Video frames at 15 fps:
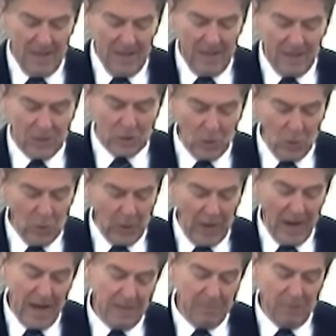And so, the
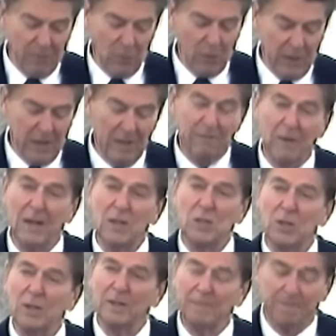night before the
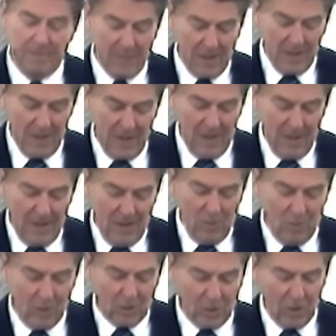invasion,
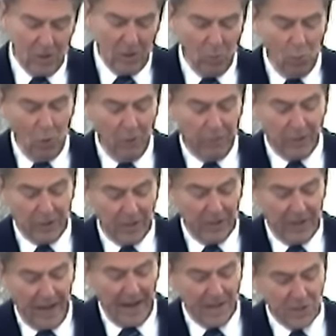when Colonel
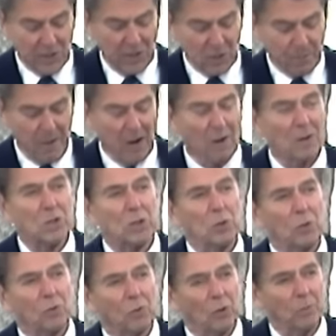Wolverton asked his
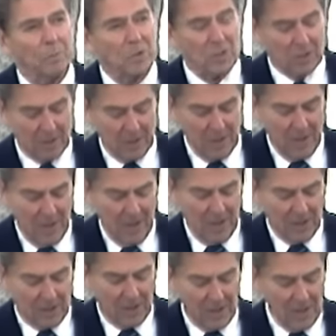parachute troops
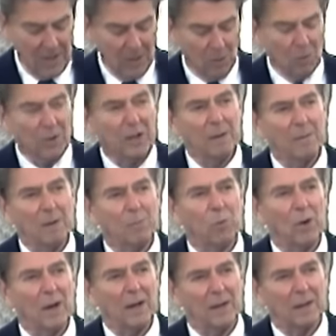to kneel with him in
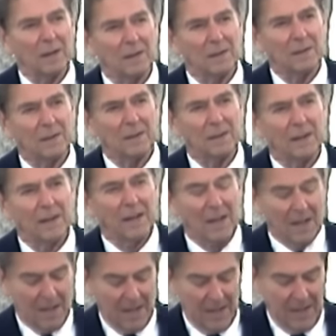prayer,
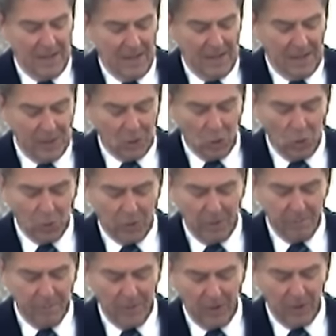he told
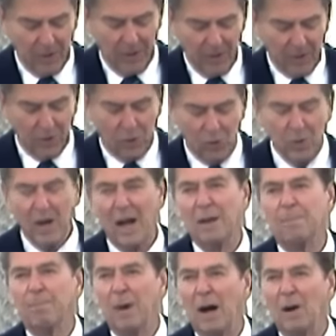them, "Do
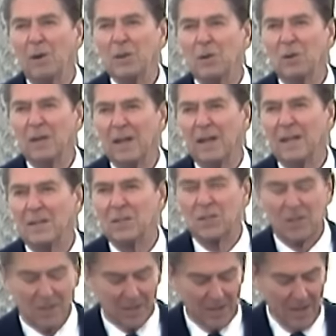not bow your
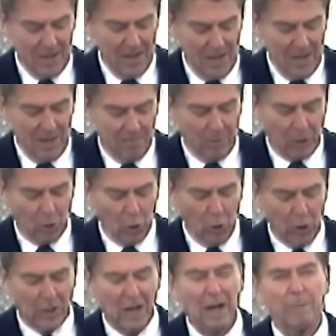heads, but
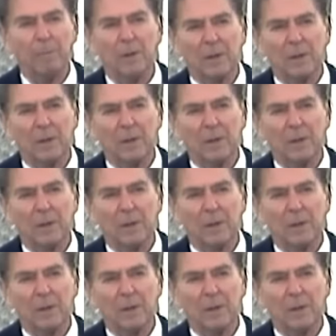look up